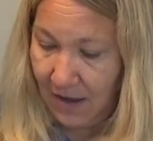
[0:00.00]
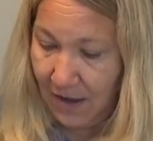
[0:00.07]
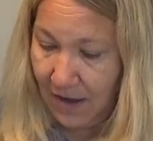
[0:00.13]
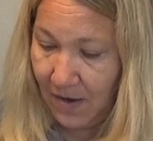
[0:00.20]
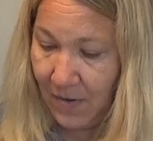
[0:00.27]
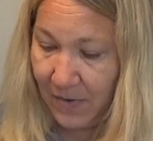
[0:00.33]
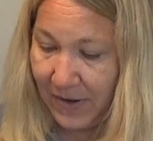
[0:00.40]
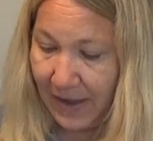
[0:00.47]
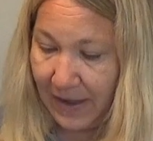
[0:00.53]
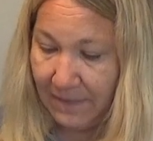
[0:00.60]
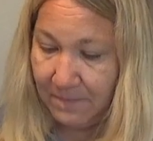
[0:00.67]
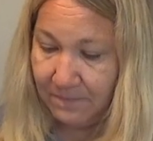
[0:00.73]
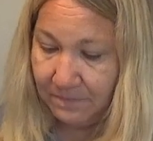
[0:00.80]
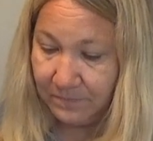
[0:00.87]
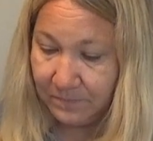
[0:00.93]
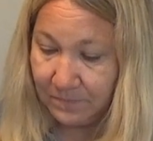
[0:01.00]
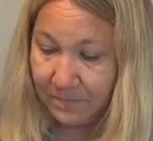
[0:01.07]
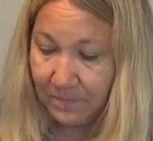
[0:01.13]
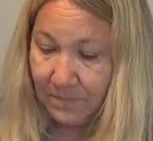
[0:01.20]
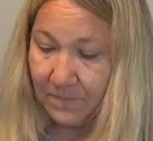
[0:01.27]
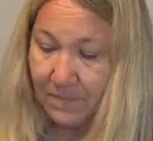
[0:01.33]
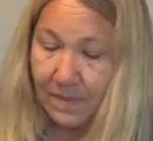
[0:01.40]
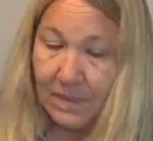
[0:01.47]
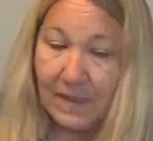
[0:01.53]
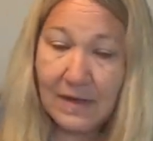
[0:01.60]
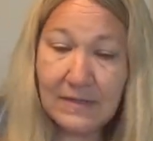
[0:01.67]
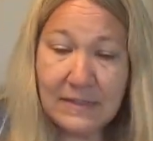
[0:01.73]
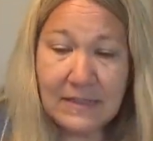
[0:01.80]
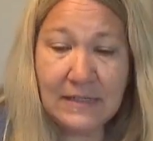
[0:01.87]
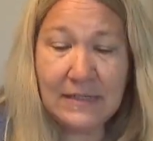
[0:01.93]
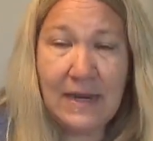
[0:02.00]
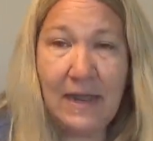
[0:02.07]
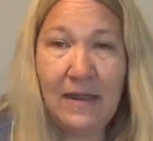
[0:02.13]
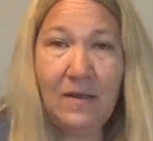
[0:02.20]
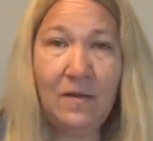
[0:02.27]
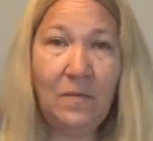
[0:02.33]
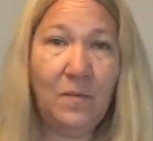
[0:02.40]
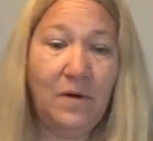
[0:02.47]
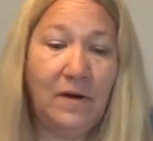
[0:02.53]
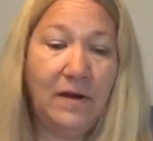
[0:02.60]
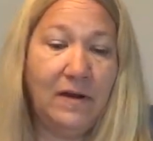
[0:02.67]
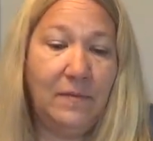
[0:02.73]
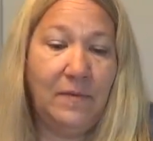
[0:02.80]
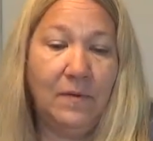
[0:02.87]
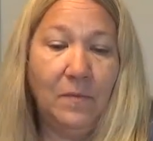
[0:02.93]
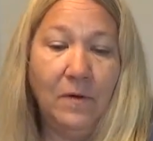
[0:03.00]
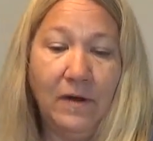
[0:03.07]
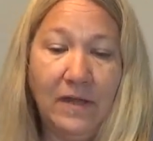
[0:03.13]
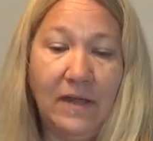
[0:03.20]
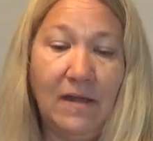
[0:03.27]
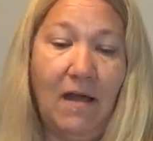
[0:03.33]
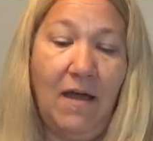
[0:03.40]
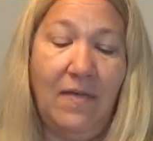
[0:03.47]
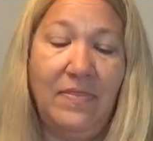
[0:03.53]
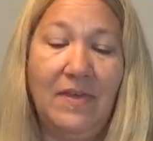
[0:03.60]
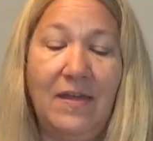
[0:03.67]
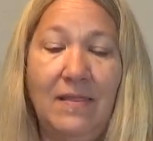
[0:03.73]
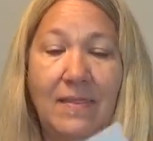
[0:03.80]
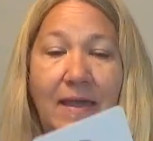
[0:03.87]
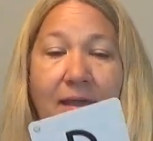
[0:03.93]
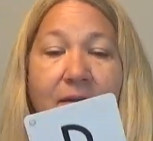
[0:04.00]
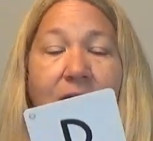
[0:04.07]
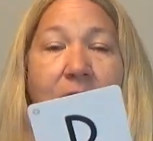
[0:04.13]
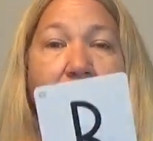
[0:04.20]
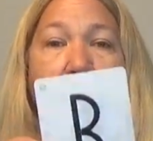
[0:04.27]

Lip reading: Okay, today we're going to be working on the letter